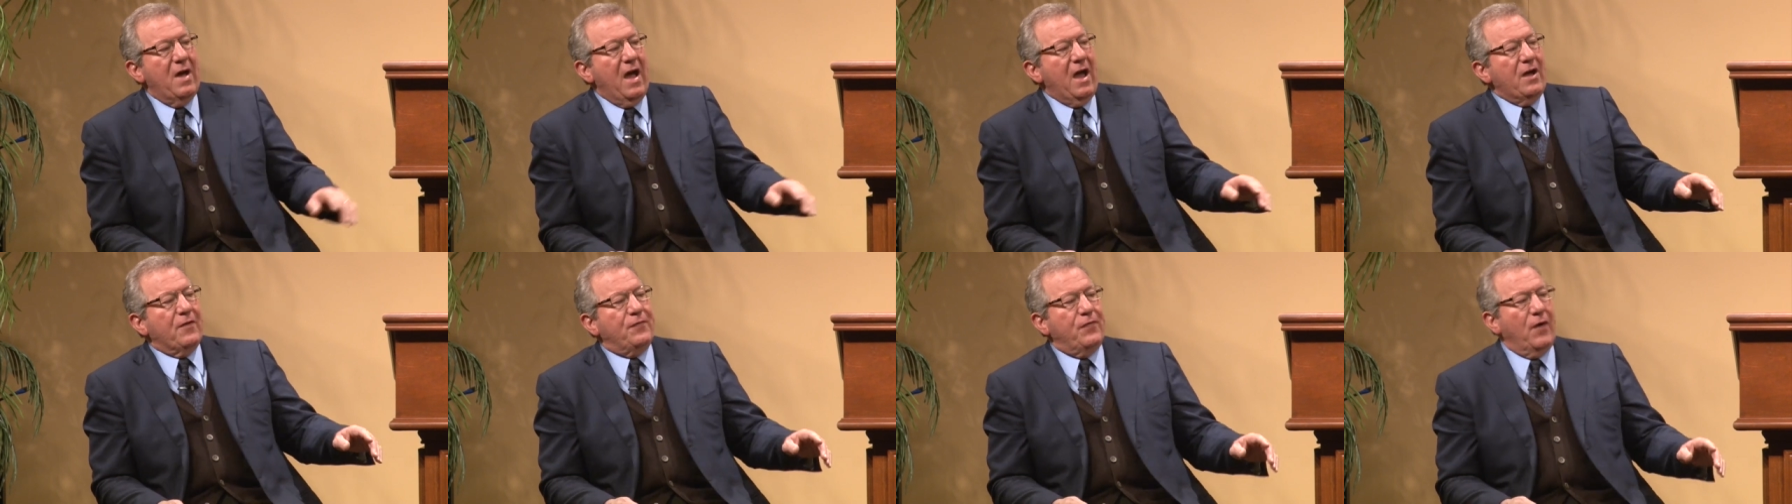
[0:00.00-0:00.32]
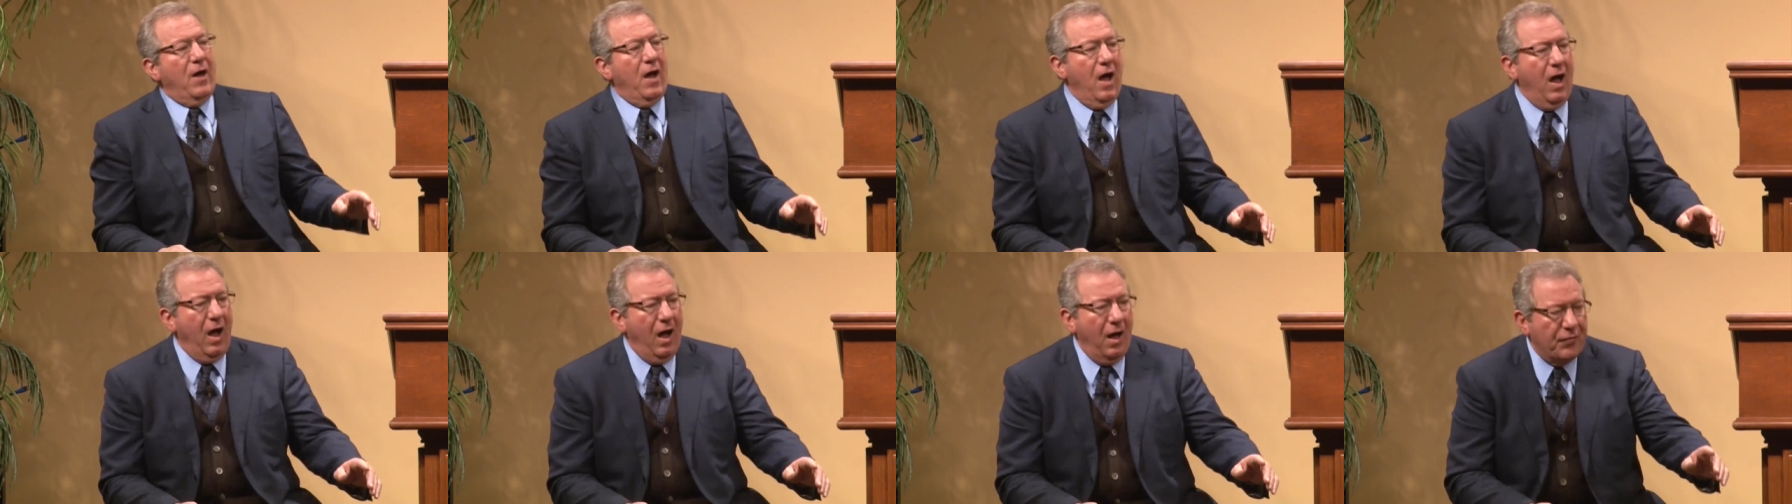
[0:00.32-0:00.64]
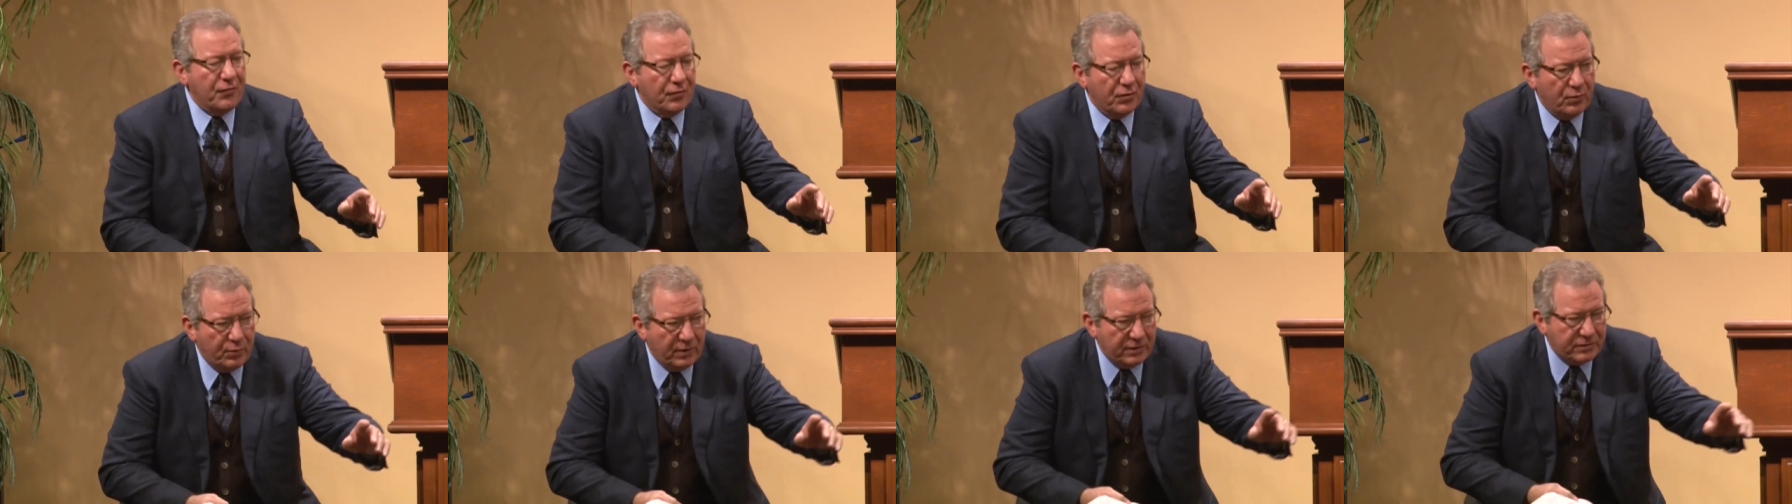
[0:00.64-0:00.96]
My
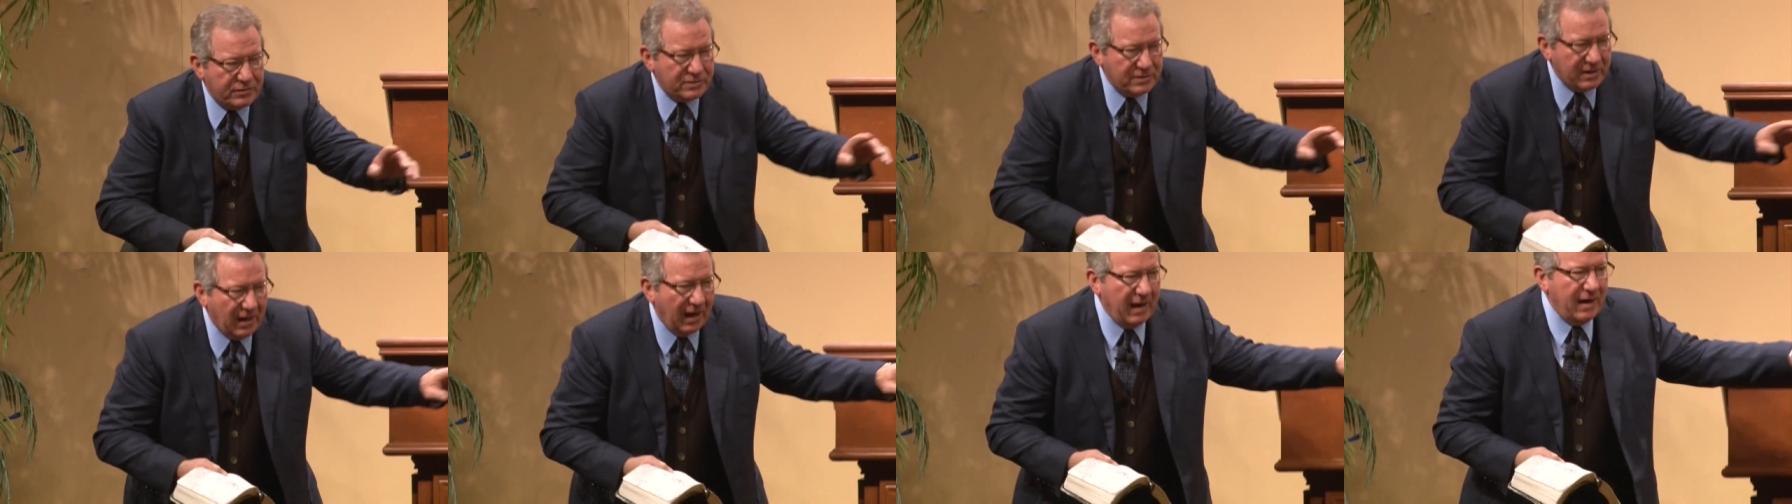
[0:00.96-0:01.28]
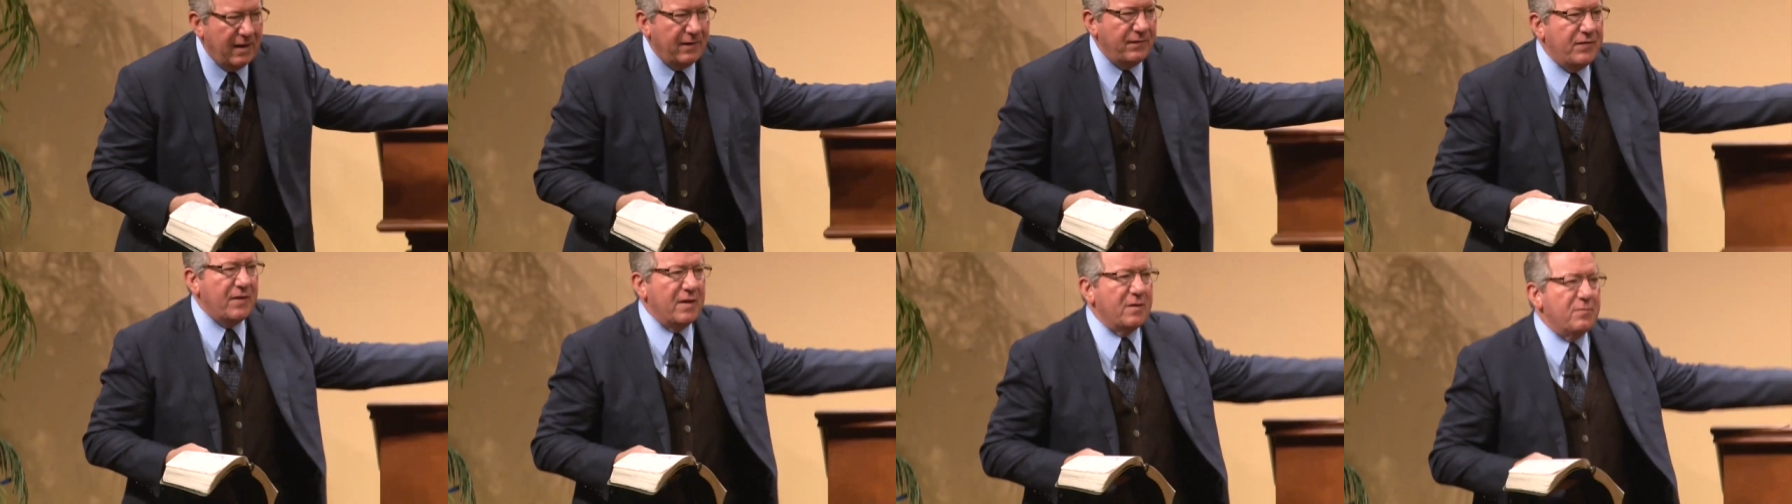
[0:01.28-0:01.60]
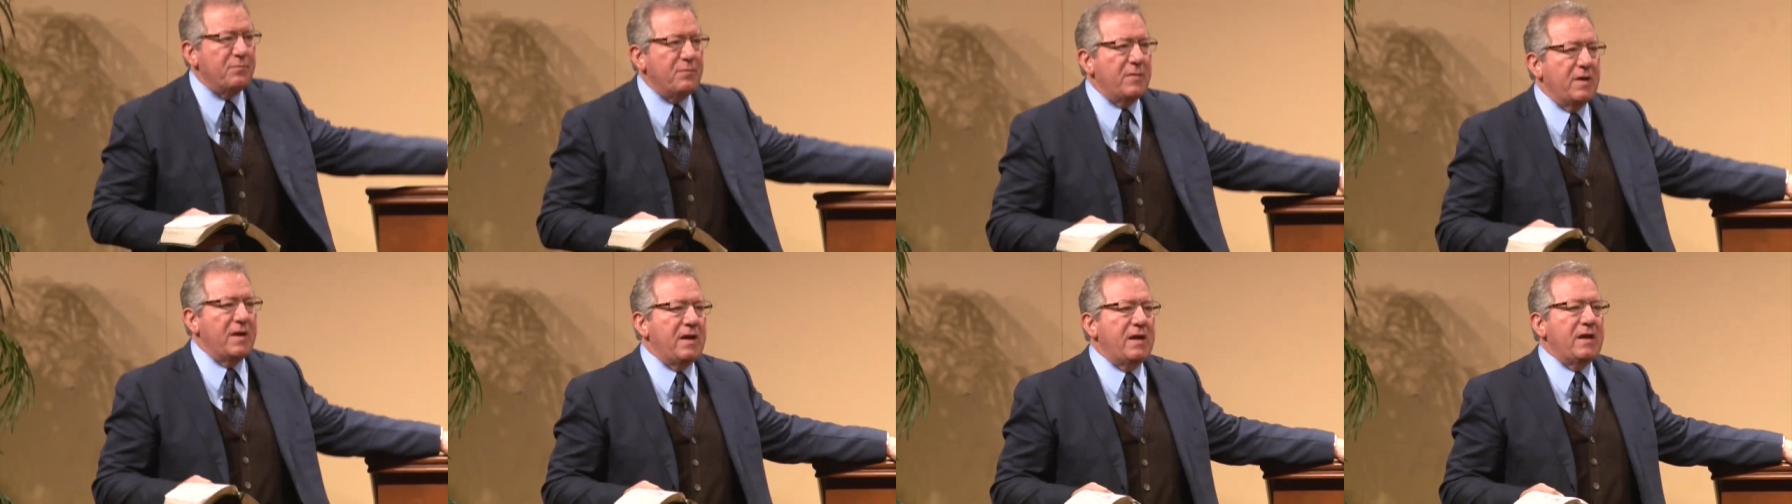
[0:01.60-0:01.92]
Father, which gave
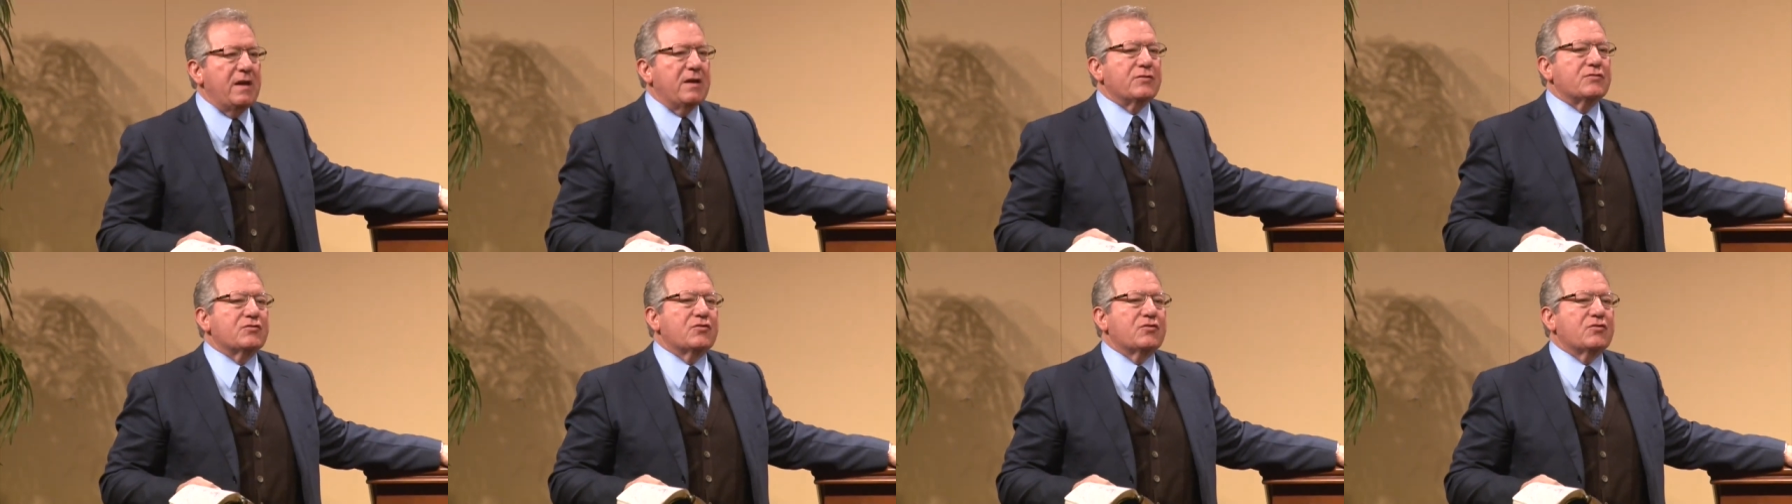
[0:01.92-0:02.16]
them me,